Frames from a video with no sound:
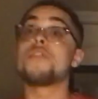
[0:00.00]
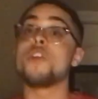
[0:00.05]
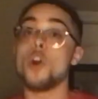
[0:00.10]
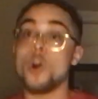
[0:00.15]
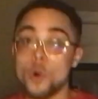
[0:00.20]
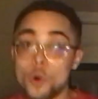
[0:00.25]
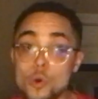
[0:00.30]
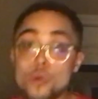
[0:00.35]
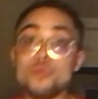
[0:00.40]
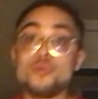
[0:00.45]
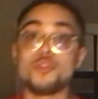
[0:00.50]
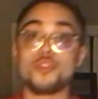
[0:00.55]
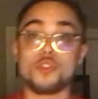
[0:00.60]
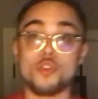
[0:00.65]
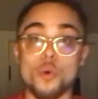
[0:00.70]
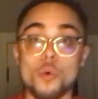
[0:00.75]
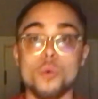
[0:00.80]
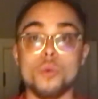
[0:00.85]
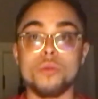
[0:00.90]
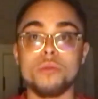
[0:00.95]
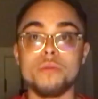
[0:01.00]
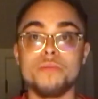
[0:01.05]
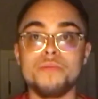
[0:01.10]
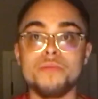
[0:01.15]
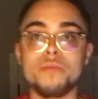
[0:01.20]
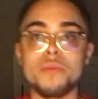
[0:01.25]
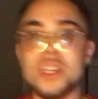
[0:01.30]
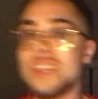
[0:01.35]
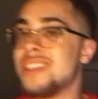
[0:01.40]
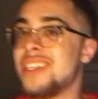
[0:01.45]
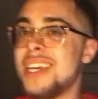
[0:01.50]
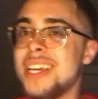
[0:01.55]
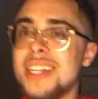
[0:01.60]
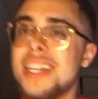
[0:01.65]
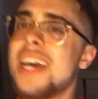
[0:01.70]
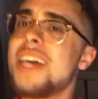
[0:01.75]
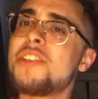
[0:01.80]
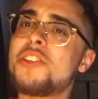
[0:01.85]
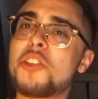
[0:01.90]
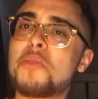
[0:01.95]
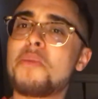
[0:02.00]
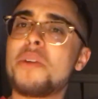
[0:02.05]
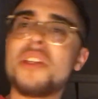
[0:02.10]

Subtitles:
of the old school. Because Ines has